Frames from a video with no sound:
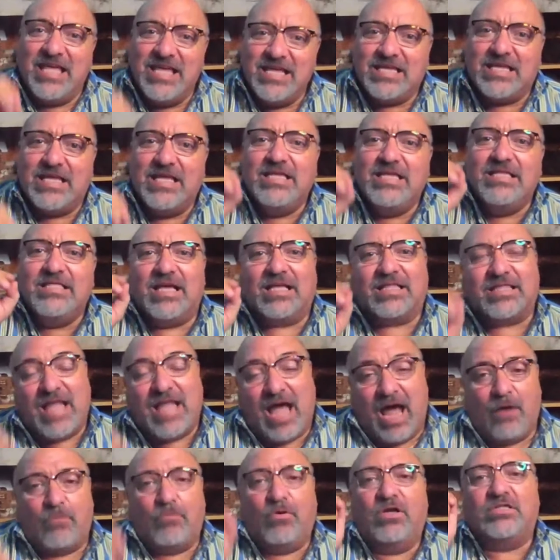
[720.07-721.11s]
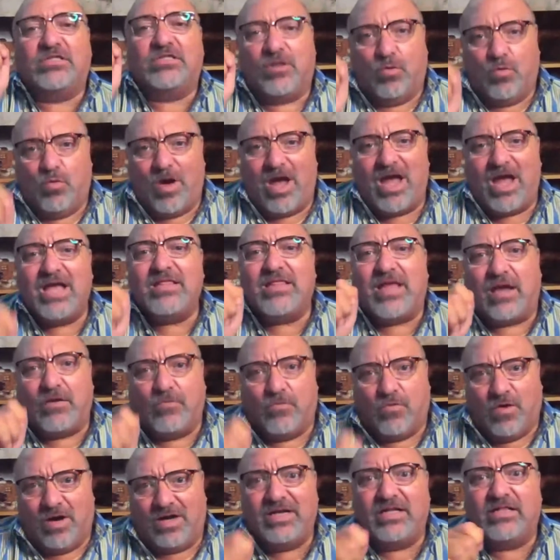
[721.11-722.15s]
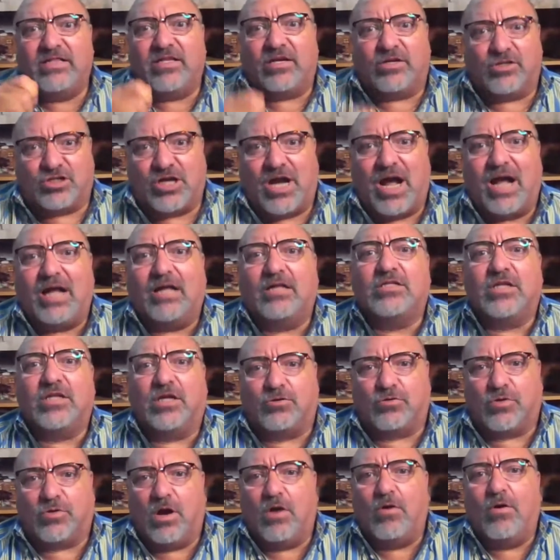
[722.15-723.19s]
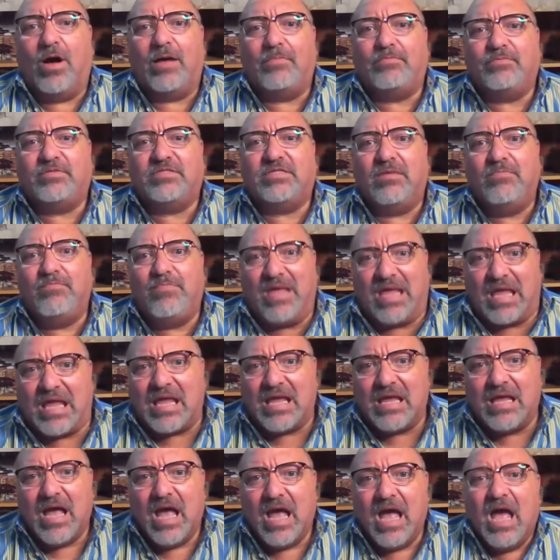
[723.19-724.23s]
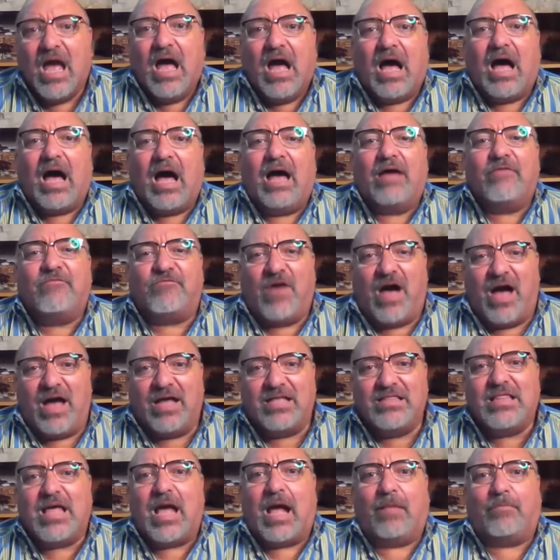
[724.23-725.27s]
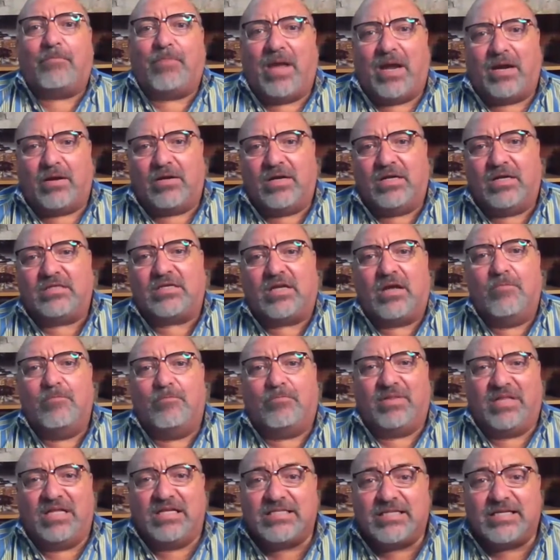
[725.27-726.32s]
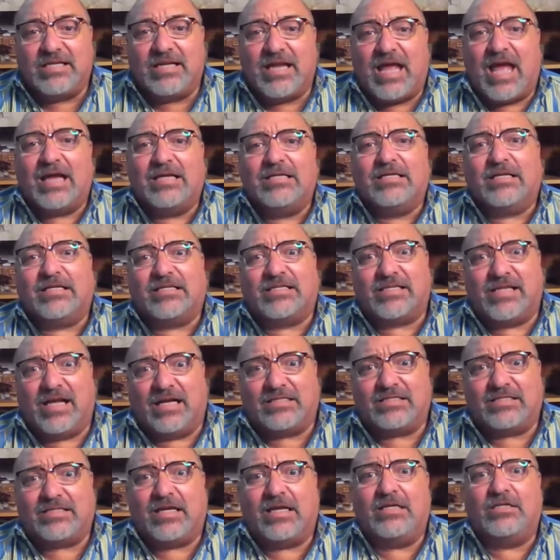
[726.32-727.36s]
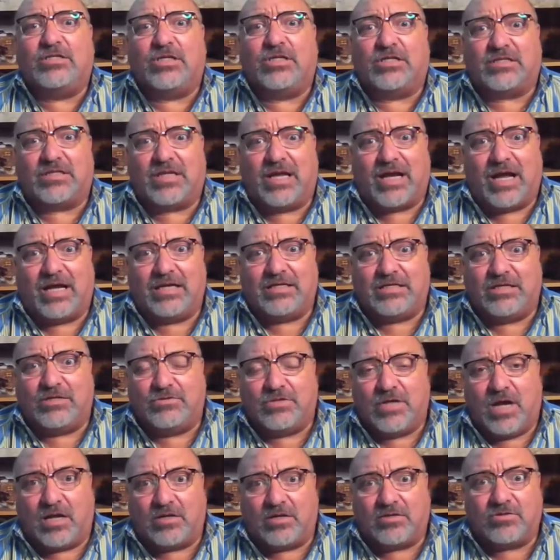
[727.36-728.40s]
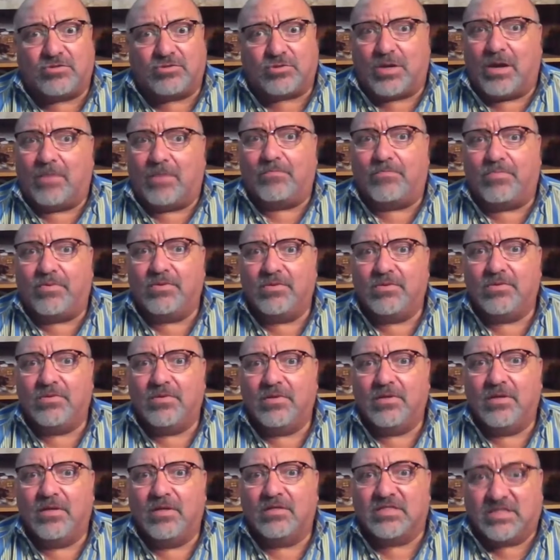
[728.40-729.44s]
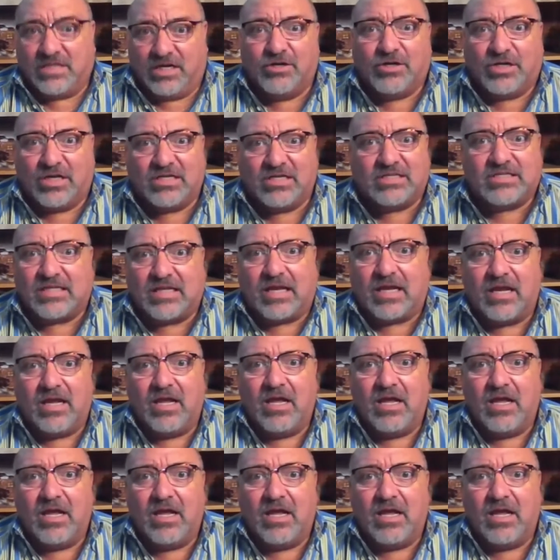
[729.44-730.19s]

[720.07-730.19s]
thinking that that was the way they wanted their child to grow up to be, I find that parent complicit and disgusting, just like I do Donald Trump. Seriously.